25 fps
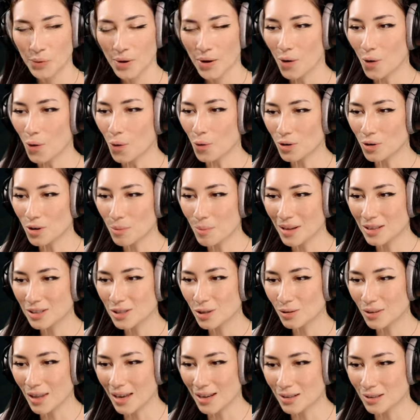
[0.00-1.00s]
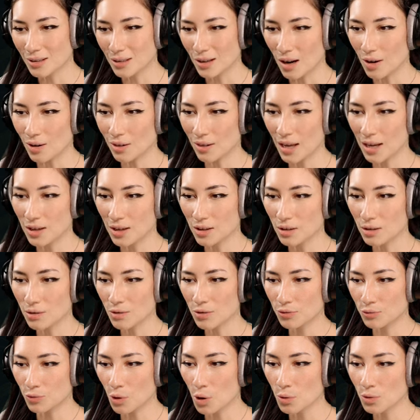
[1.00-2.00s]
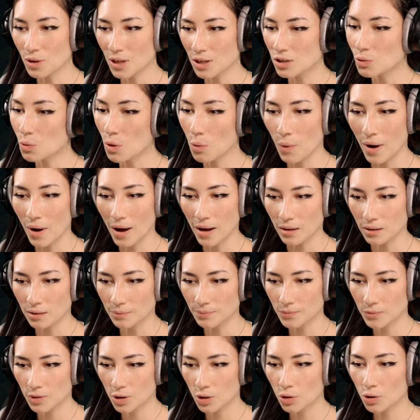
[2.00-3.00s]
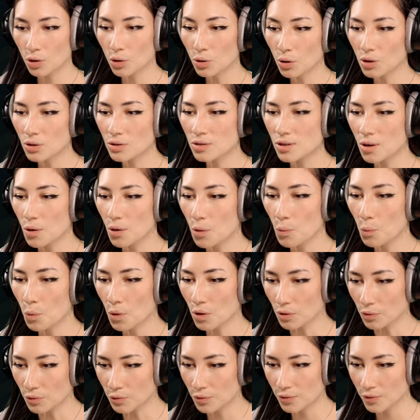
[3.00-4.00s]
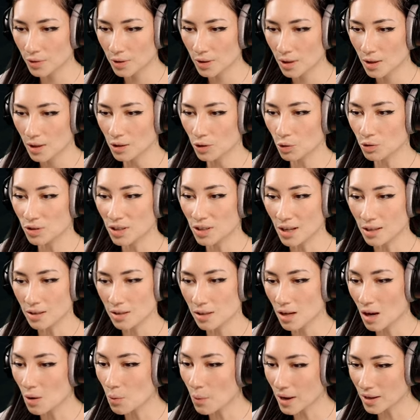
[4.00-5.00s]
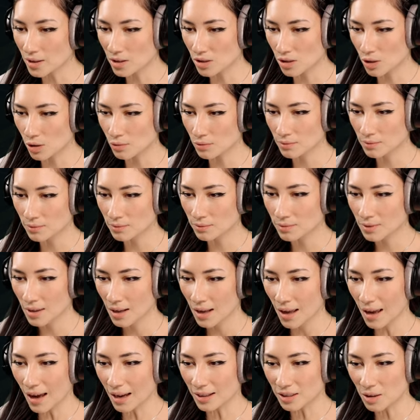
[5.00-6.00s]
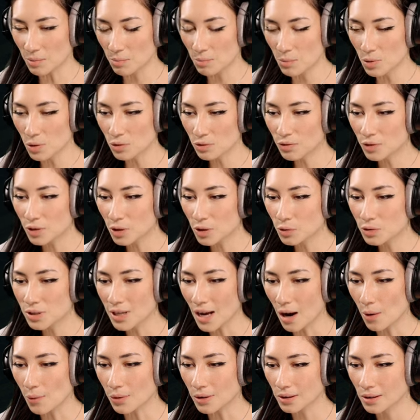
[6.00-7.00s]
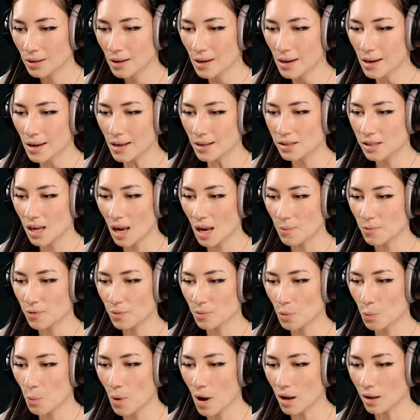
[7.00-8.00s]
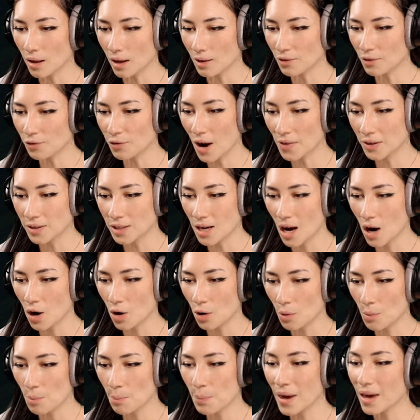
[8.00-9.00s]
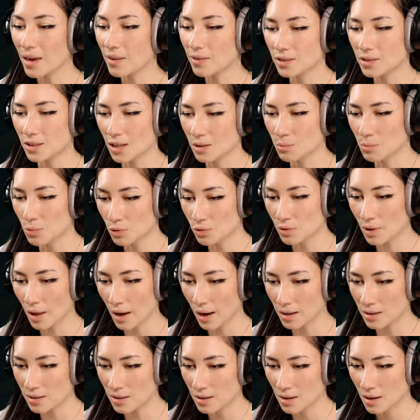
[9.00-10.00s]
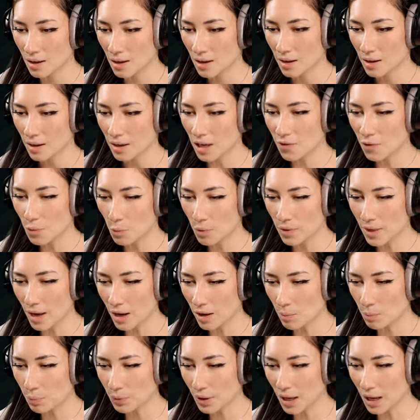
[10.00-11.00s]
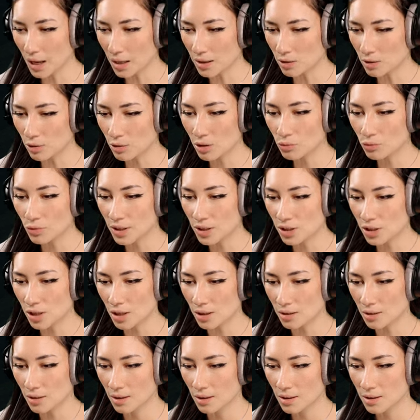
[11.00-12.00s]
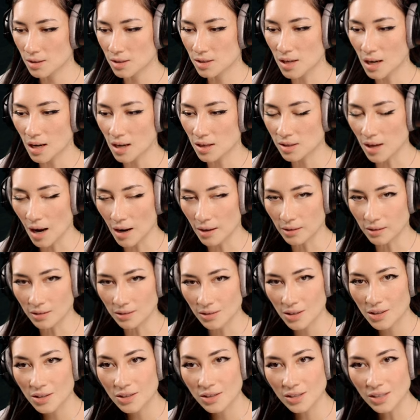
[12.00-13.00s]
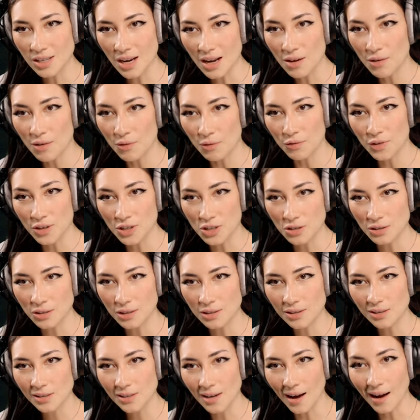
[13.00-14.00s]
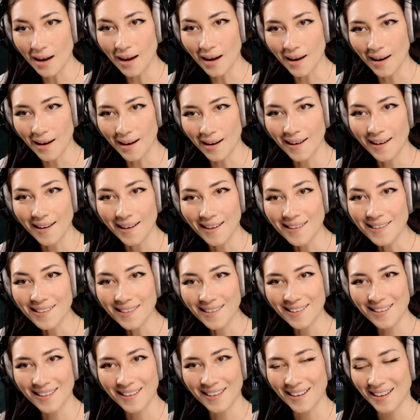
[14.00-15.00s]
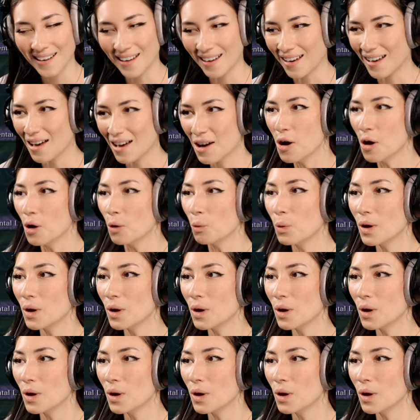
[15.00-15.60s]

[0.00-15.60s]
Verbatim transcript: Ornamental letter. A letter thrown into a well. Kuro's wolf. Your destiny awaits you. At the Moon View Tower, escape from the well and find the tower bathed in moonlight. Even without a blade, you can reach it. Stay silent. Stay vigilant. Aha! Uh -huh.